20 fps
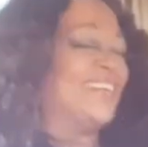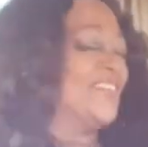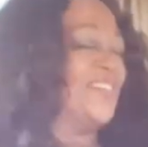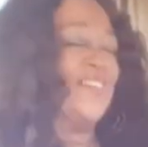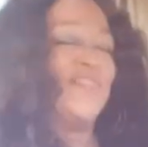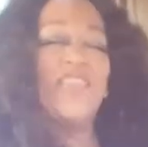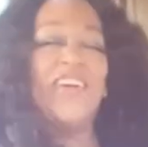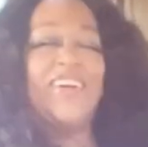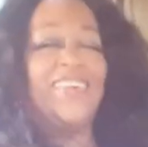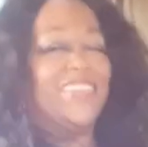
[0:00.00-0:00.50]
I
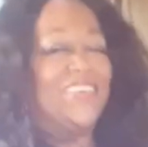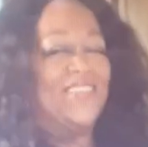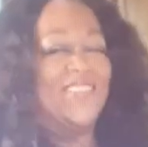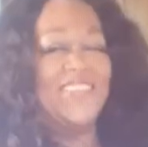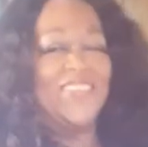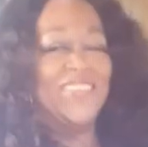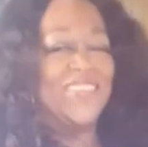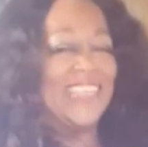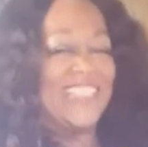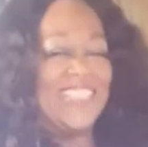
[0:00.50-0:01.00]
don't know if y'all
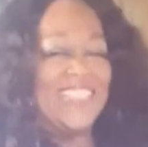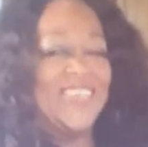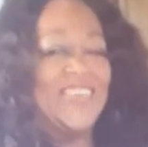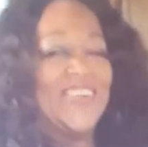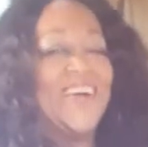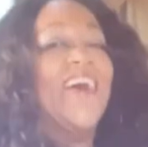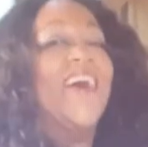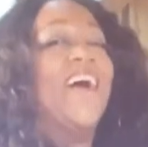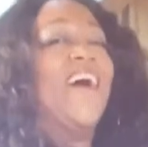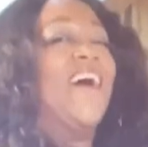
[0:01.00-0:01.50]
even know that
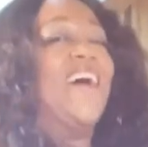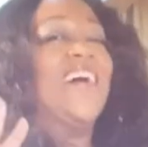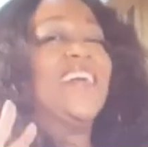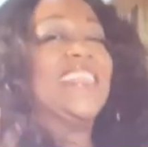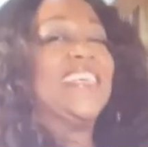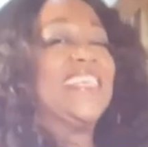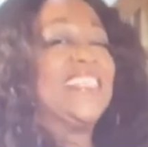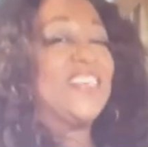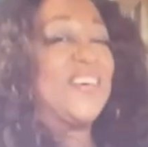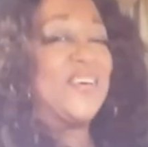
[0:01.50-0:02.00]
song.
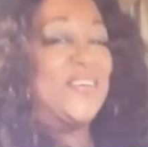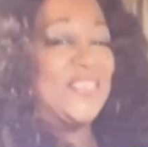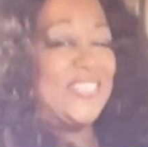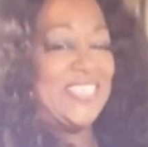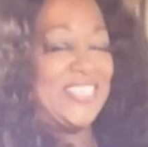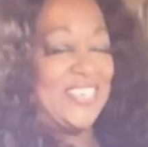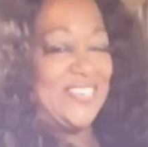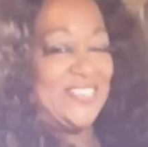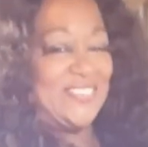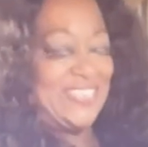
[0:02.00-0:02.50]
All these
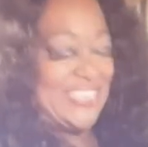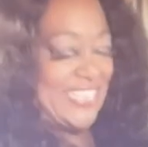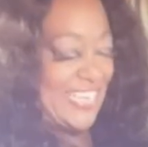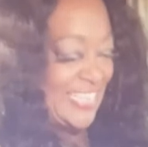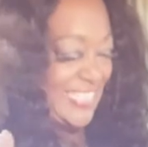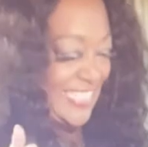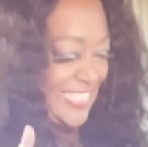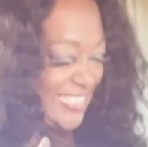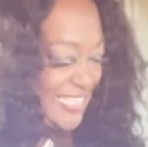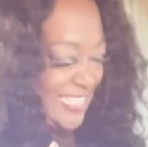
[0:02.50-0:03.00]
old songs,
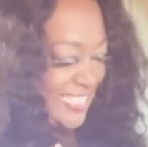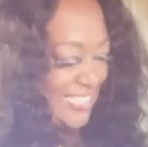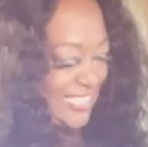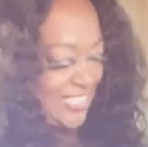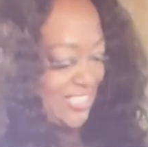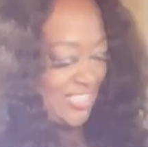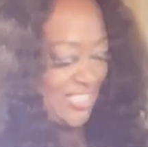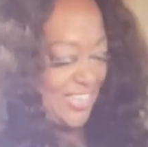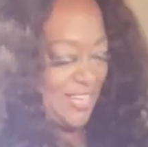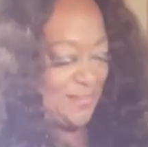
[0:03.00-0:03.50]
Casey and
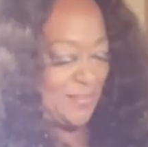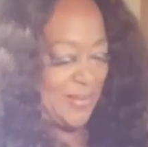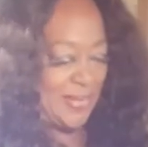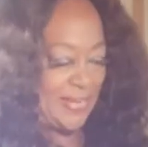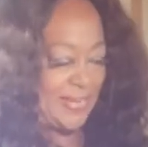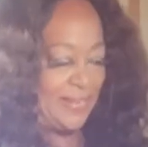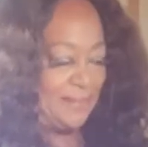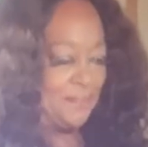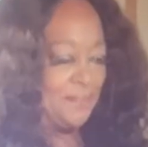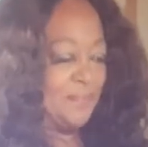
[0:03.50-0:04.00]
the Sunshine
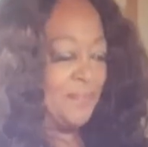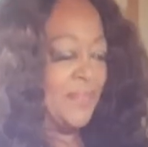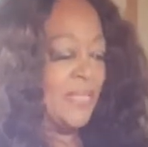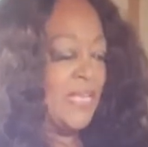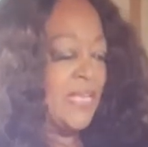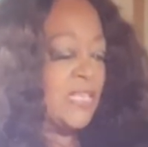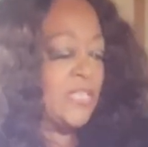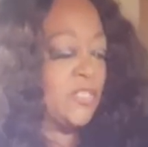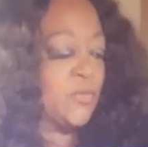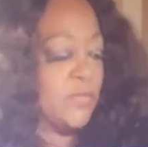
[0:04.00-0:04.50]
Band.
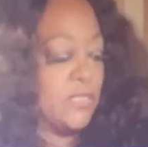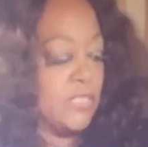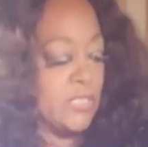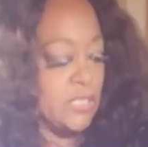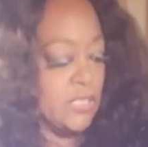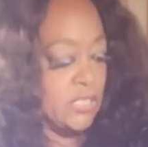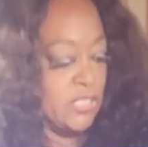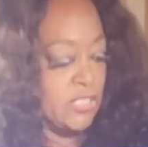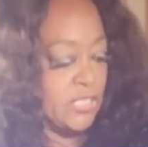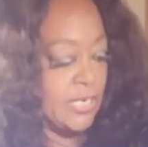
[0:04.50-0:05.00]
So we're
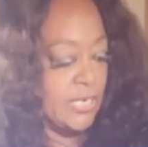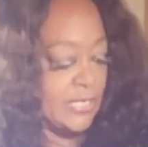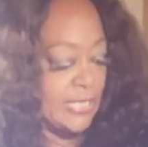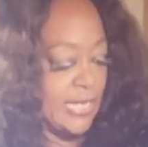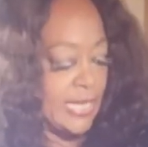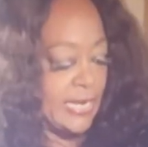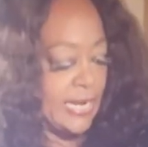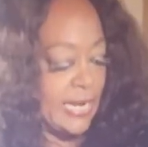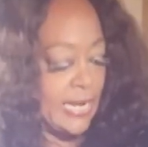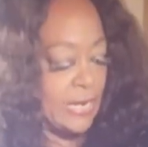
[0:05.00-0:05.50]
just gonna
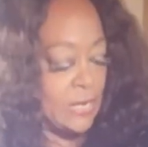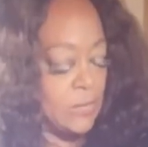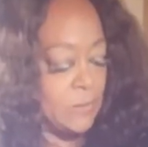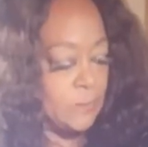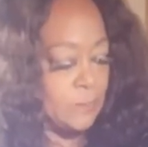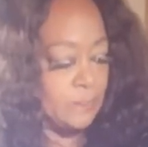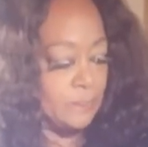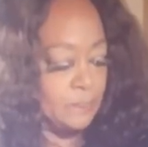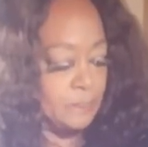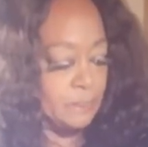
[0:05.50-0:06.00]
shake that
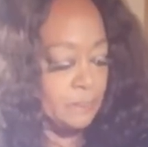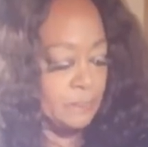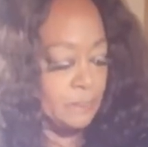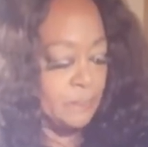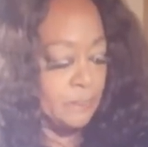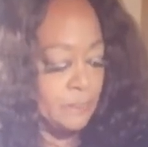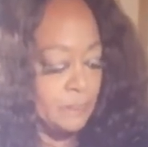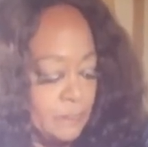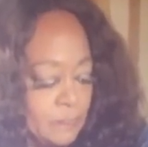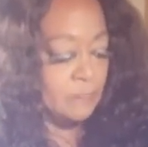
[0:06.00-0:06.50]
out
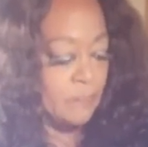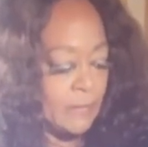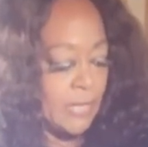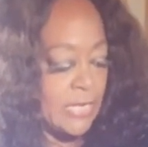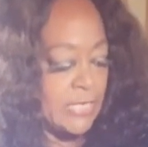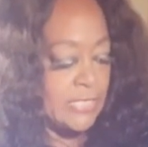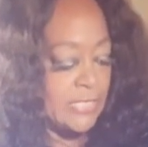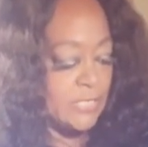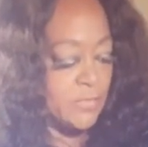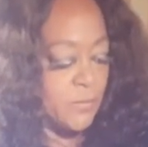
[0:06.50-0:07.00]

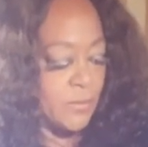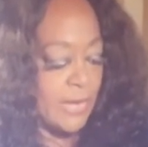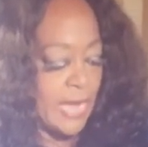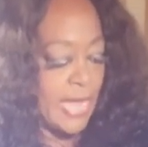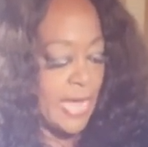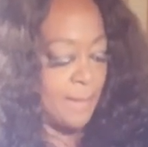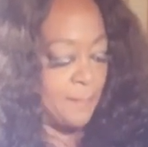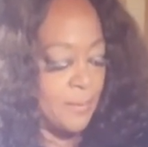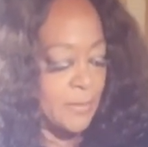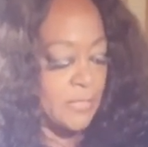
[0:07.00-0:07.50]
and see
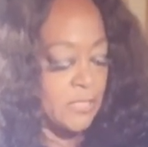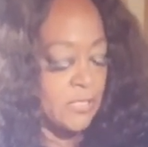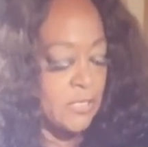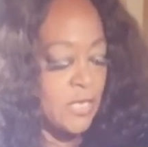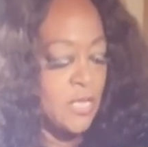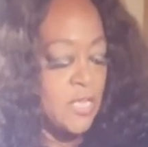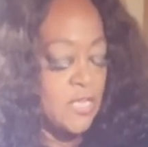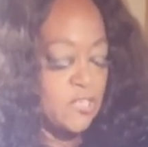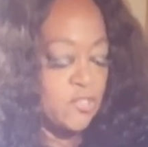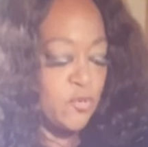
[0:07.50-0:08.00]
what
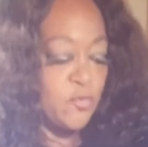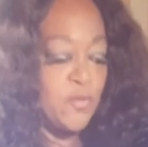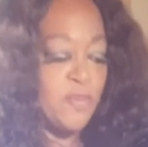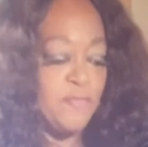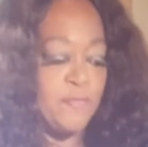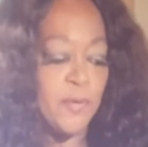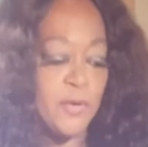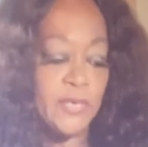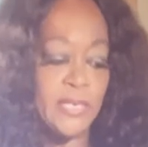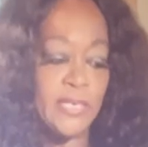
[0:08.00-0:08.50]
happens. So
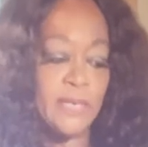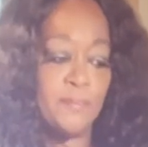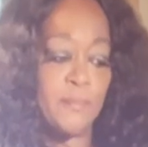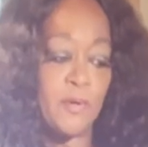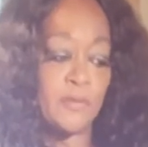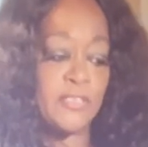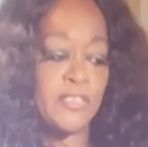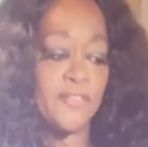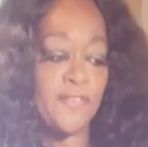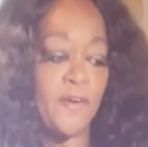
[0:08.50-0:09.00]
we put
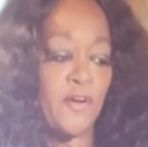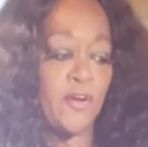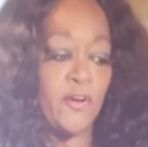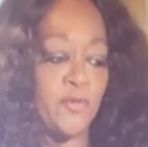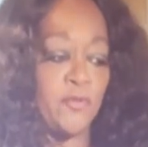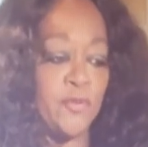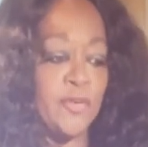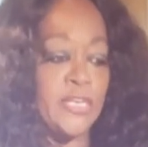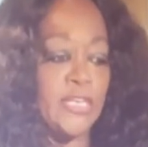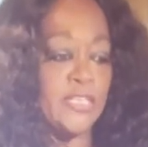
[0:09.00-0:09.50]
in most of
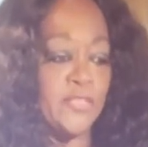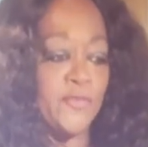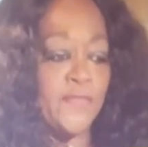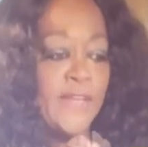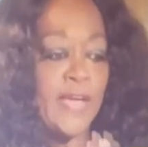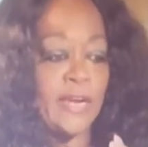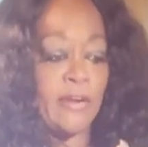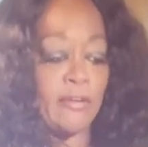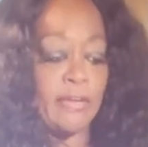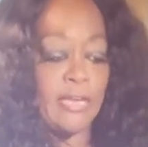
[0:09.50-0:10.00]
our ingredients.
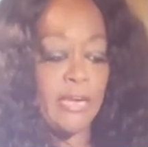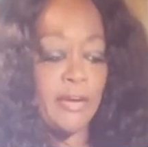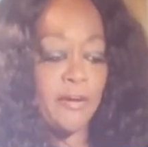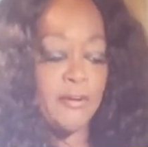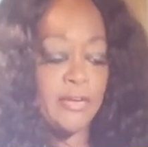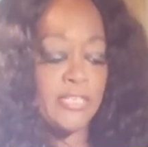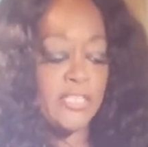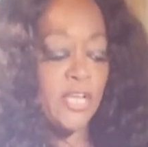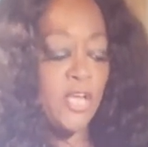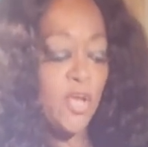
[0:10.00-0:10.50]
We've got our
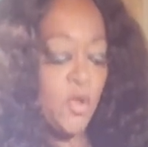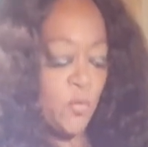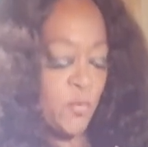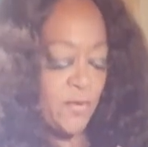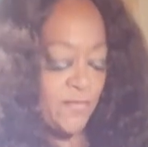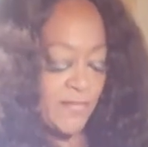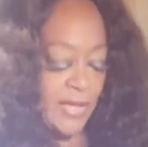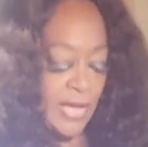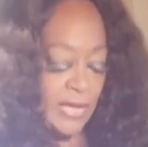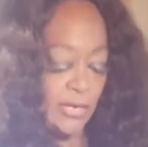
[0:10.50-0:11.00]
carrots,
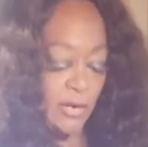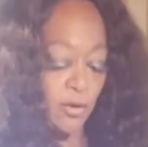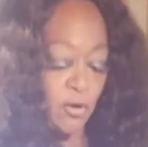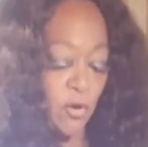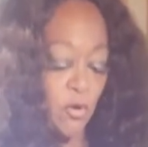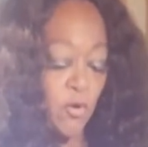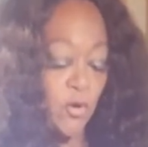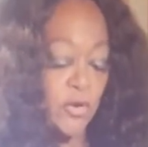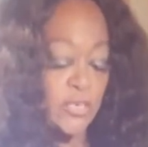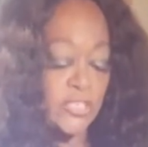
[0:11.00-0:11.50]
we've got
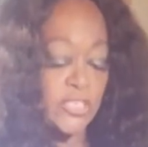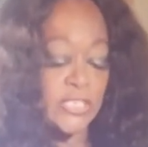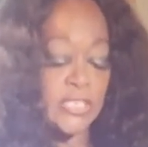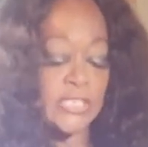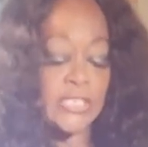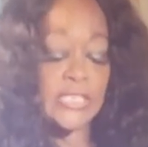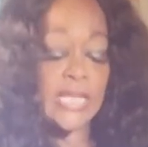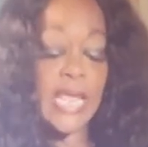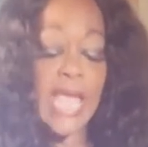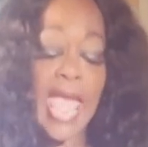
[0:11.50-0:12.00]
our
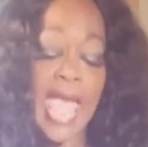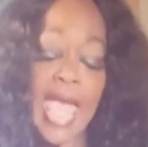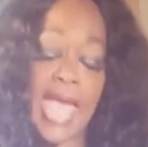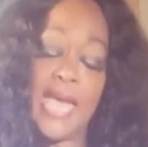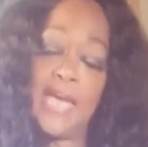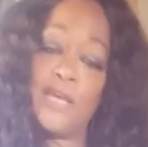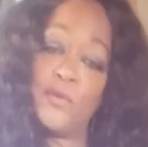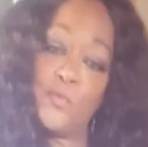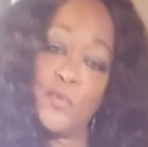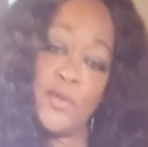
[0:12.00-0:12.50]
oranges,
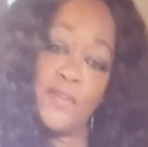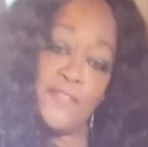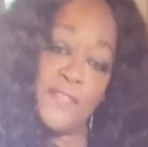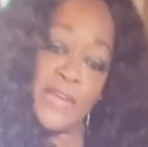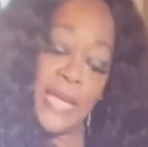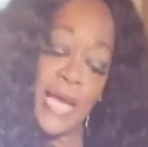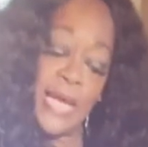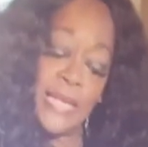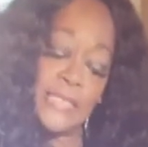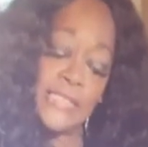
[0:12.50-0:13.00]
and
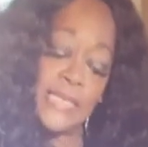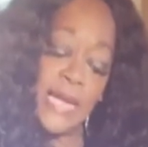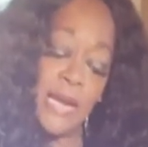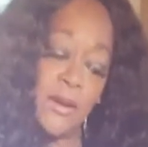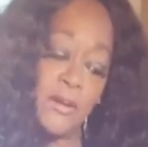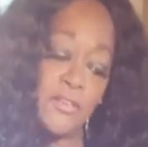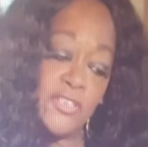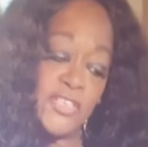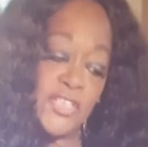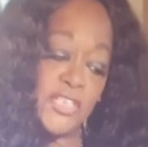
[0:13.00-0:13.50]
we've got
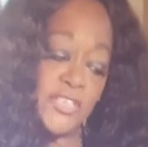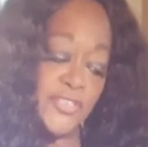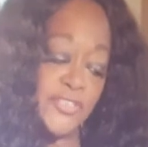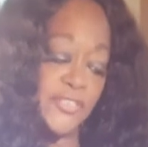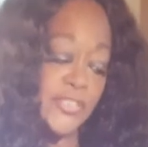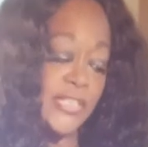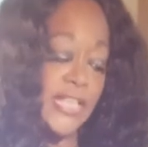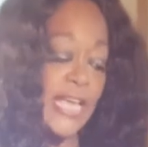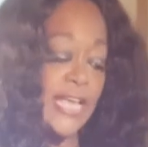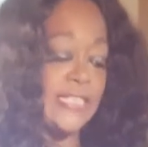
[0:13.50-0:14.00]
our
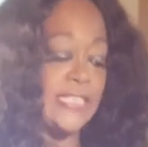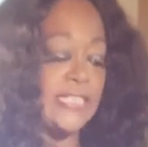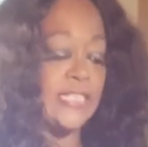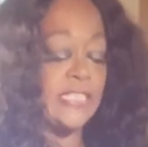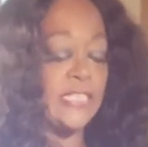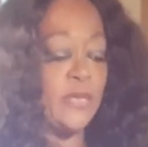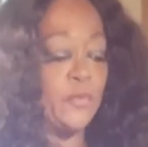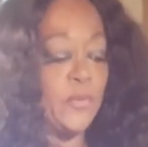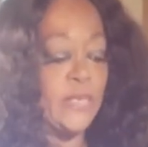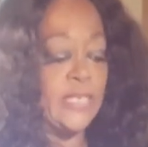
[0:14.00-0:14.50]
ginger. The
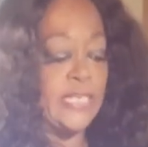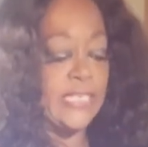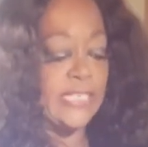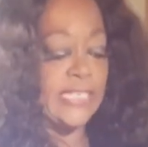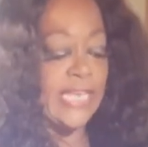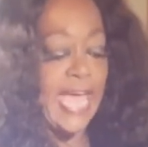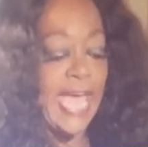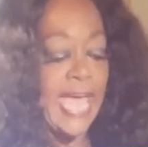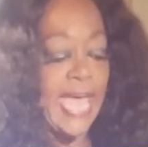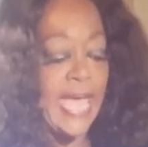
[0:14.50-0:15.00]
last thing that we
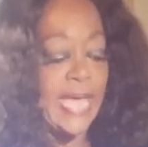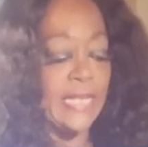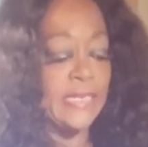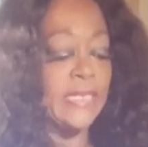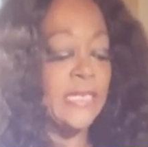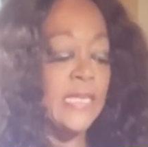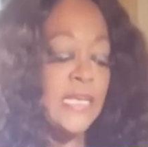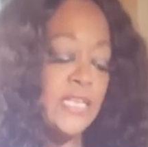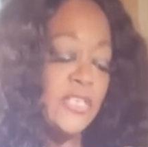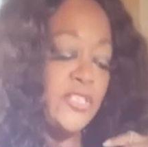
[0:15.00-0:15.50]
need to
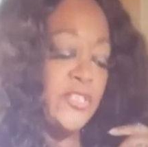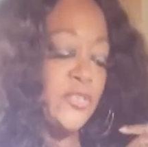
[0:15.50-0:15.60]
add